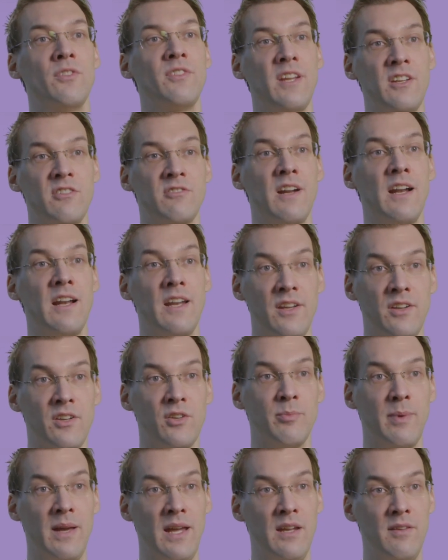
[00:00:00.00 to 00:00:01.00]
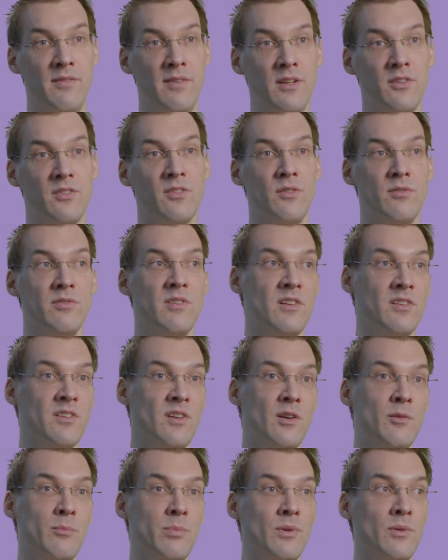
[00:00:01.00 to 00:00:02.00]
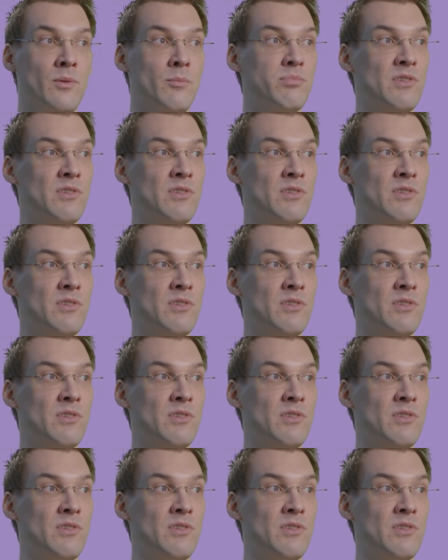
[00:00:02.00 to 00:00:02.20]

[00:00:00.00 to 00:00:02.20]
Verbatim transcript: data analytics behavior. So, for example,